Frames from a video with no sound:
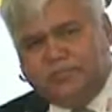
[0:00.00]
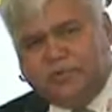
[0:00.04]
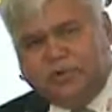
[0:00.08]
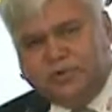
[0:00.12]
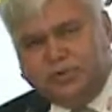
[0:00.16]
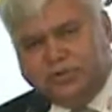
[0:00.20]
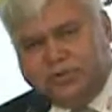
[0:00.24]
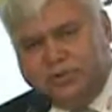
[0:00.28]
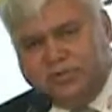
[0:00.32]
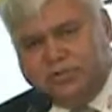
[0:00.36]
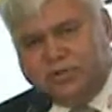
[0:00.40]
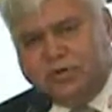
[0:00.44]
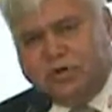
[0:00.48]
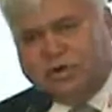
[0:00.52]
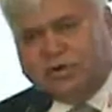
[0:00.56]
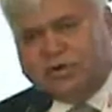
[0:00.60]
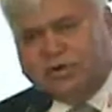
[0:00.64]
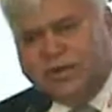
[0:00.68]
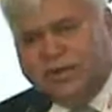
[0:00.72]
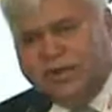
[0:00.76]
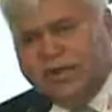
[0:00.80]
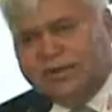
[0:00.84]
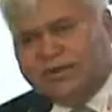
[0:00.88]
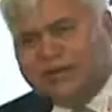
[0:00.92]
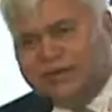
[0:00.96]
because they were not
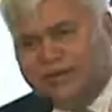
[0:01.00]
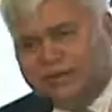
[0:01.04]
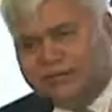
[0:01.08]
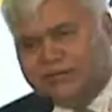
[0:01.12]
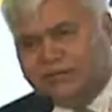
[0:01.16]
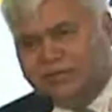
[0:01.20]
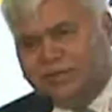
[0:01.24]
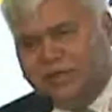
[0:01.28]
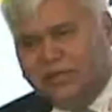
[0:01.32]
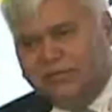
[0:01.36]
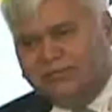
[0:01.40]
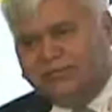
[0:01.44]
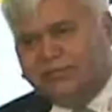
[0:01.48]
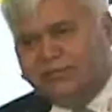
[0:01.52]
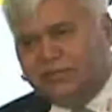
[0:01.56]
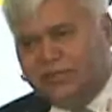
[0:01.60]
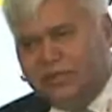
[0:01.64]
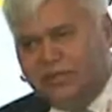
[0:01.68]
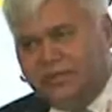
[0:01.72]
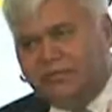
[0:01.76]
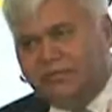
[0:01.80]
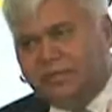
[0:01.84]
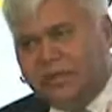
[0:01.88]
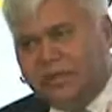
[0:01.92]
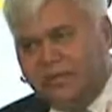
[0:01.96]
connected, so therefore
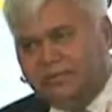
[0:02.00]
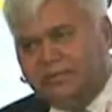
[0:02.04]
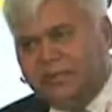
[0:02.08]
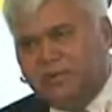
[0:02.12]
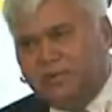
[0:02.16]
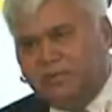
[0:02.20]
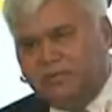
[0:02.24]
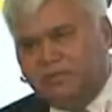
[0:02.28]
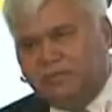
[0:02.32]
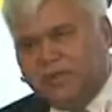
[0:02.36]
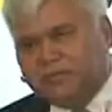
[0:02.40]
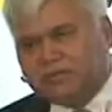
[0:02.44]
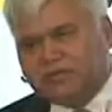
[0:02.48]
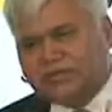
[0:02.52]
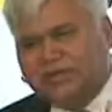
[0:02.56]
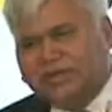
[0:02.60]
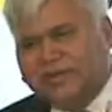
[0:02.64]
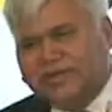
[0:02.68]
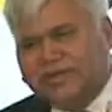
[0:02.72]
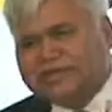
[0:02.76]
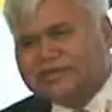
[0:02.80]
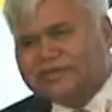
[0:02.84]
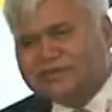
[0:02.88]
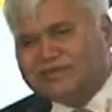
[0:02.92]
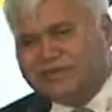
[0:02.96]
there would have been much
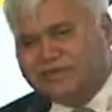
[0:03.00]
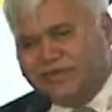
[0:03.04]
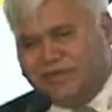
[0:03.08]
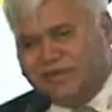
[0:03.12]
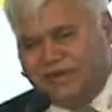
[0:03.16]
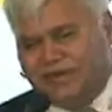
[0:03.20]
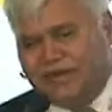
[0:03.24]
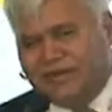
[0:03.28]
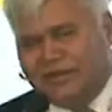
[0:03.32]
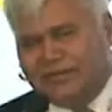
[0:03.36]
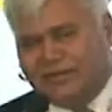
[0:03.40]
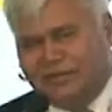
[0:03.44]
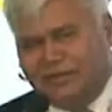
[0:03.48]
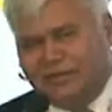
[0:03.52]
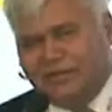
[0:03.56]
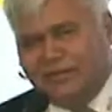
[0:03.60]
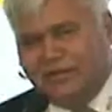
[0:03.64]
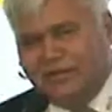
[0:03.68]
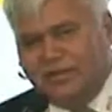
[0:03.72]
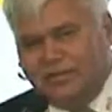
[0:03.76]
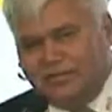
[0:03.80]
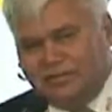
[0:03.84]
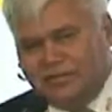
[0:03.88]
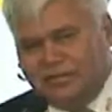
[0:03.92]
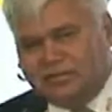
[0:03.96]
less threat.
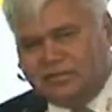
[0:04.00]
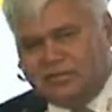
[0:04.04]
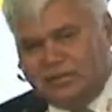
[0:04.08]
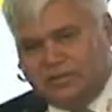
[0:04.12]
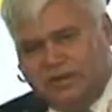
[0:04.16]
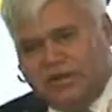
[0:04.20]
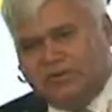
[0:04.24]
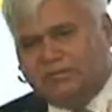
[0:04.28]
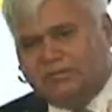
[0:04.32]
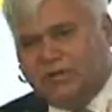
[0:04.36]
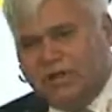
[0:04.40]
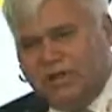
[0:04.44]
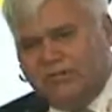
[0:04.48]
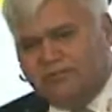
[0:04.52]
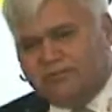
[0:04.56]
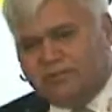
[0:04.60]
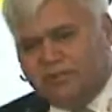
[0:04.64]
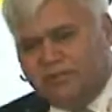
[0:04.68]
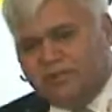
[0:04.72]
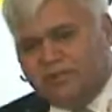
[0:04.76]
The threat would have